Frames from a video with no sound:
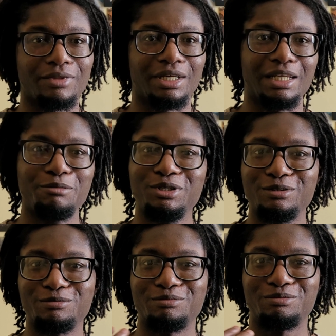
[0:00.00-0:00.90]
Let
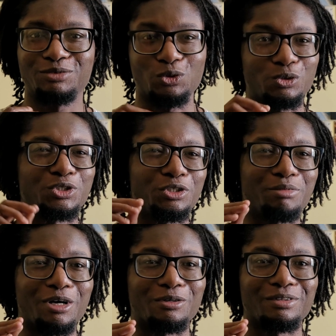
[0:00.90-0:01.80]
me talk to you
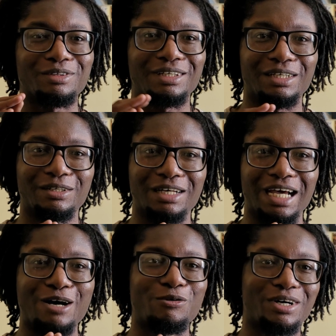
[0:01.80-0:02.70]
about
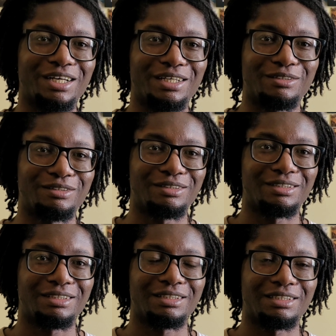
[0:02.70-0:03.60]

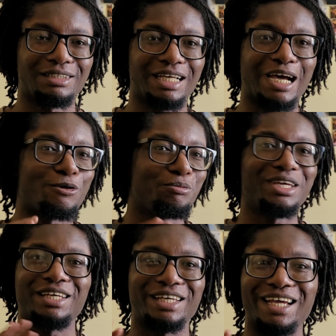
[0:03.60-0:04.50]
how
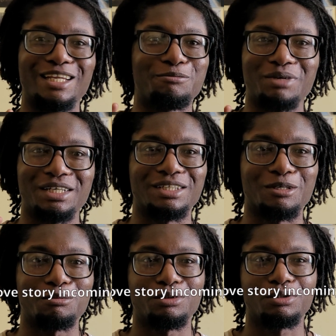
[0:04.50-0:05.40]
me and Kayla met
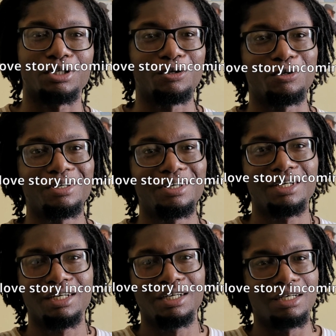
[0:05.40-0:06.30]
up. So
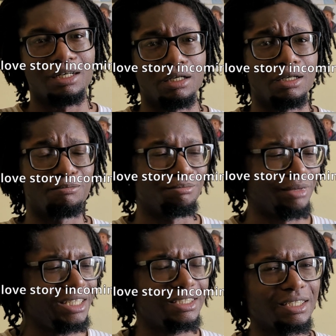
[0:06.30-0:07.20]

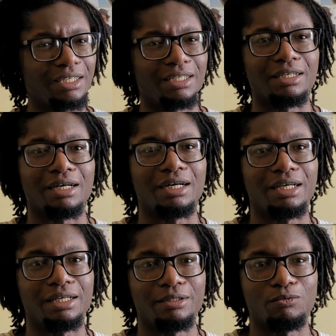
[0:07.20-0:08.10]
basically
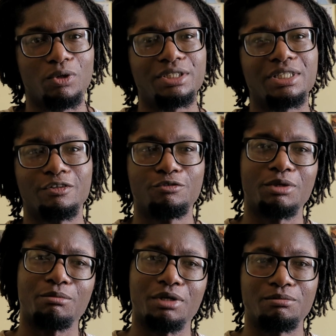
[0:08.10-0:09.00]
I went out with
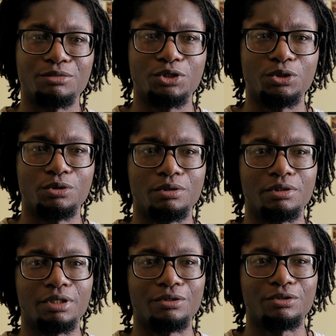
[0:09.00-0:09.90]
my mum to
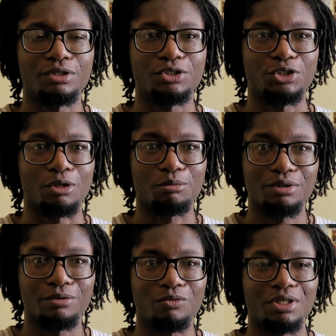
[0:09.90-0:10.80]
go to the shop
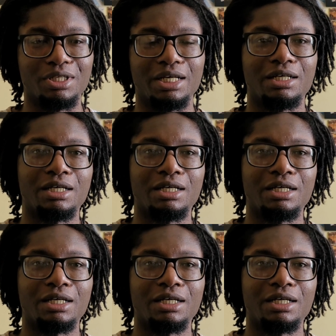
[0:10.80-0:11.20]
one day,